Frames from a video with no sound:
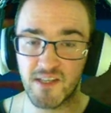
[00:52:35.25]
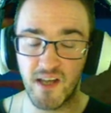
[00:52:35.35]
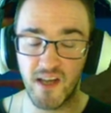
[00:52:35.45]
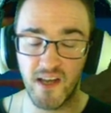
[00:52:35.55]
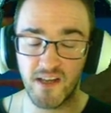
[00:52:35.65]

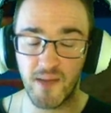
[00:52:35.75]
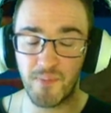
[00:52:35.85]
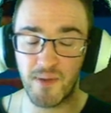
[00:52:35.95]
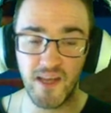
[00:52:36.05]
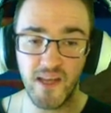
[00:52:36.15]
uh,
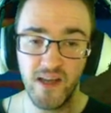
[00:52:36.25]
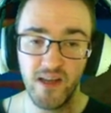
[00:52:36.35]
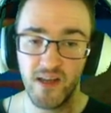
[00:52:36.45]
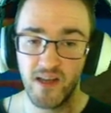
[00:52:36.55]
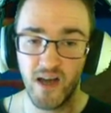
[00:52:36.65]
Company,
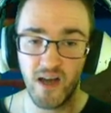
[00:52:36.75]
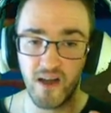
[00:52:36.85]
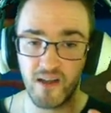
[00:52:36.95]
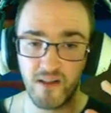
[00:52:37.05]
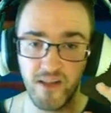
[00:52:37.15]

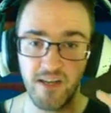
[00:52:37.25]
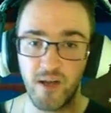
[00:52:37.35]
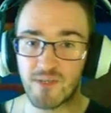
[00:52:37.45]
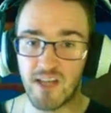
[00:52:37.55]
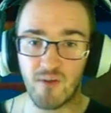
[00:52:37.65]
uh, clean
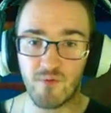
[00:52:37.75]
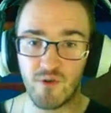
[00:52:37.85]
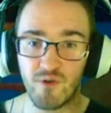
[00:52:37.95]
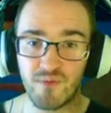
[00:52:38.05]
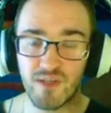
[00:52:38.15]
hotel
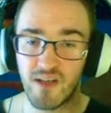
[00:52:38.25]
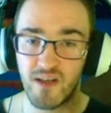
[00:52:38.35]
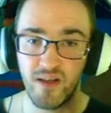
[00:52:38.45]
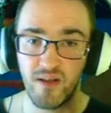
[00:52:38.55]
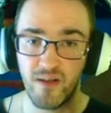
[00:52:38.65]
rooms,
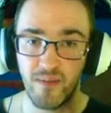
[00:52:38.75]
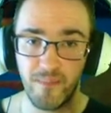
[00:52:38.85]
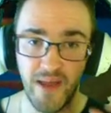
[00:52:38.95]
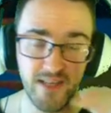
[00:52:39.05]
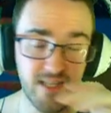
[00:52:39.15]

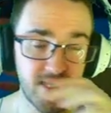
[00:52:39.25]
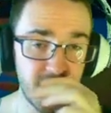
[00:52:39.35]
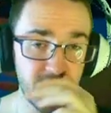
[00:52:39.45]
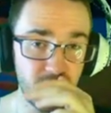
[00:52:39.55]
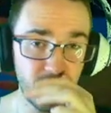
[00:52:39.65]
make
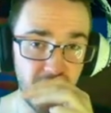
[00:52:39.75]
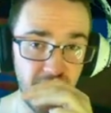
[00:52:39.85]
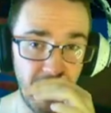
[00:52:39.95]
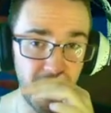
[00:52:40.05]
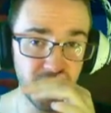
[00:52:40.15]
seasonal
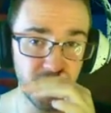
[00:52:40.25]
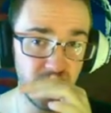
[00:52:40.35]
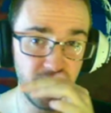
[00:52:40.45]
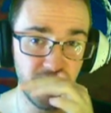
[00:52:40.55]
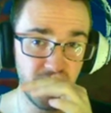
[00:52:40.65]
cash,
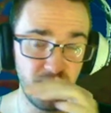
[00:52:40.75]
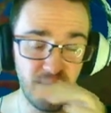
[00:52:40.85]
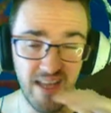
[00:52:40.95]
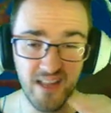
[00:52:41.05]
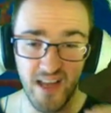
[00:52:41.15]

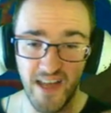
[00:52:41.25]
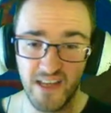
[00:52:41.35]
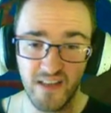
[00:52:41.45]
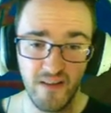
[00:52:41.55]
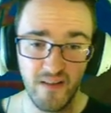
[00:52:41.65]
make
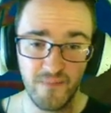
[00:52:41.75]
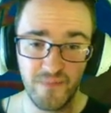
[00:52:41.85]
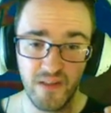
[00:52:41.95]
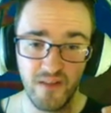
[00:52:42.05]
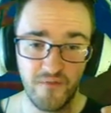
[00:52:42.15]
like
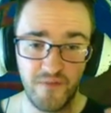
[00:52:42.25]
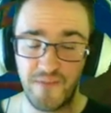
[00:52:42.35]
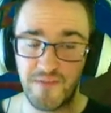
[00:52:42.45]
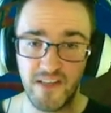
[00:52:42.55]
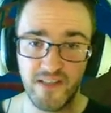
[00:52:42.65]

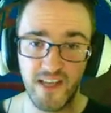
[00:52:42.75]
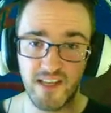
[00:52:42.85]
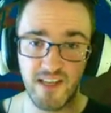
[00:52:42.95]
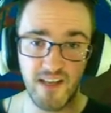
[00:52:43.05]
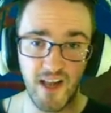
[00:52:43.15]
50
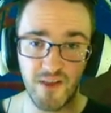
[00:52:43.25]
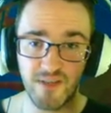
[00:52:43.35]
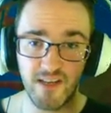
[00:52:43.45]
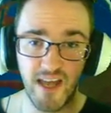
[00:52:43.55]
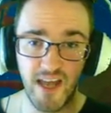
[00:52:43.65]

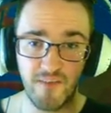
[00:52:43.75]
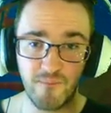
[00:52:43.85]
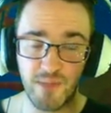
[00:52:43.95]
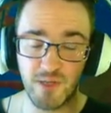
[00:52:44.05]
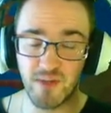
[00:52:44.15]
$60 a day
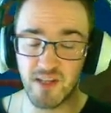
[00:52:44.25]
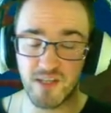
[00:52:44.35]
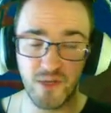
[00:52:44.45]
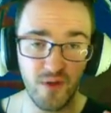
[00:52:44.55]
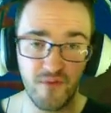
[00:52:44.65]
between the
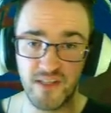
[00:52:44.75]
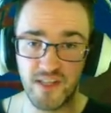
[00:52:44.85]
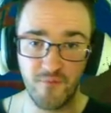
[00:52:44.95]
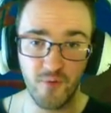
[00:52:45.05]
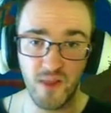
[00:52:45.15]
two of
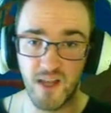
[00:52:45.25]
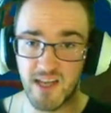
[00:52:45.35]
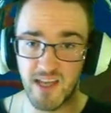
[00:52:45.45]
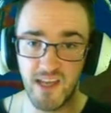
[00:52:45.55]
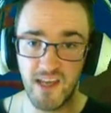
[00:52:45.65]
us if we're
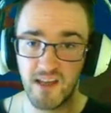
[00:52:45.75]
lucky.